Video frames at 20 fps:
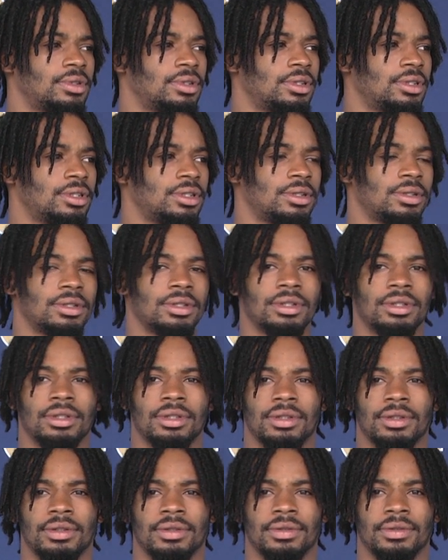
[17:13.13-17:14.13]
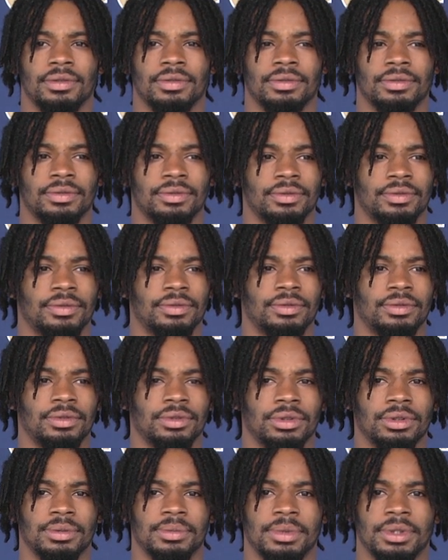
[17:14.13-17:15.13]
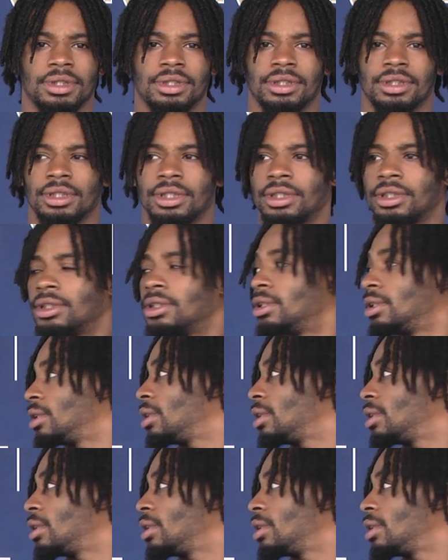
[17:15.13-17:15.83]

Everybody else? All right. Thanks, Ken.